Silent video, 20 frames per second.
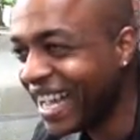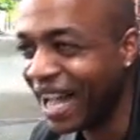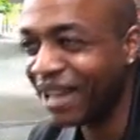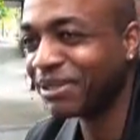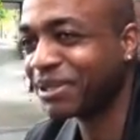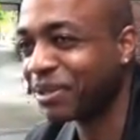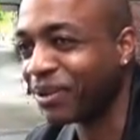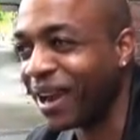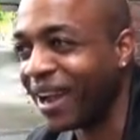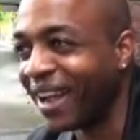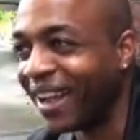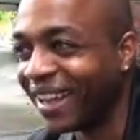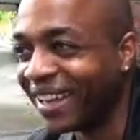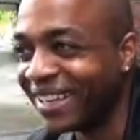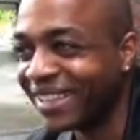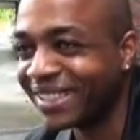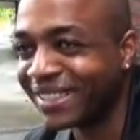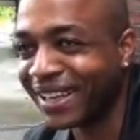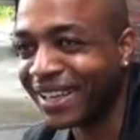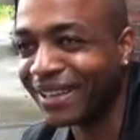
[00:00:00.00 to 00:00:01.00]
I'll try.
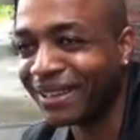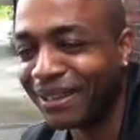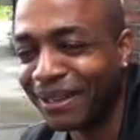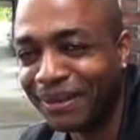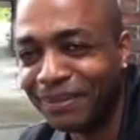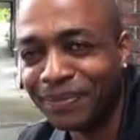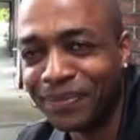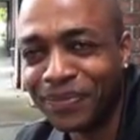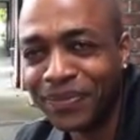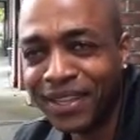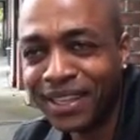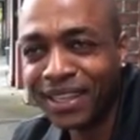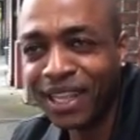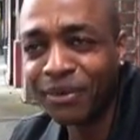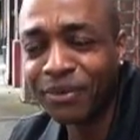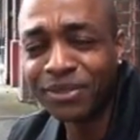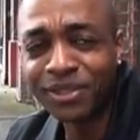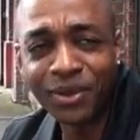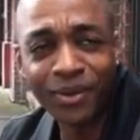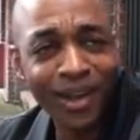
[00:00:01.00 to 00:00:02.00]
He said,
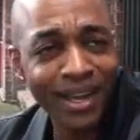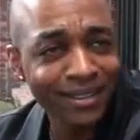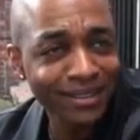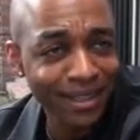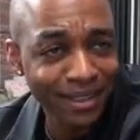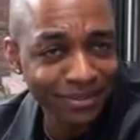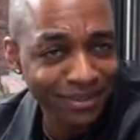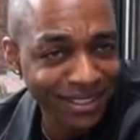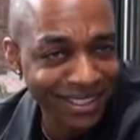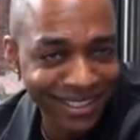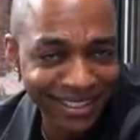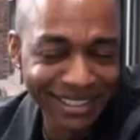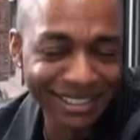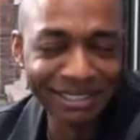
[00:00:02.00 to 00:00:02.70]
that was quite lovely,